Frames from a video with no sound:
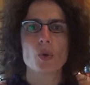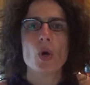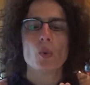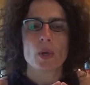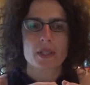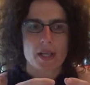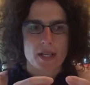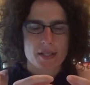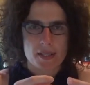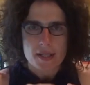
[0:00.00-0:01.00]
what
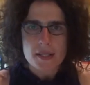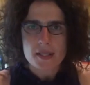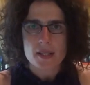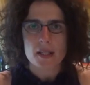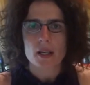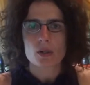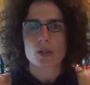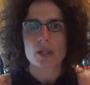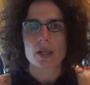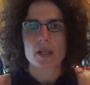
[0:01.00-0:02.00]
exists in
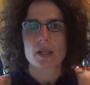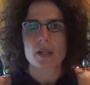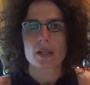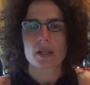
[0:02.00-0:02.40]
our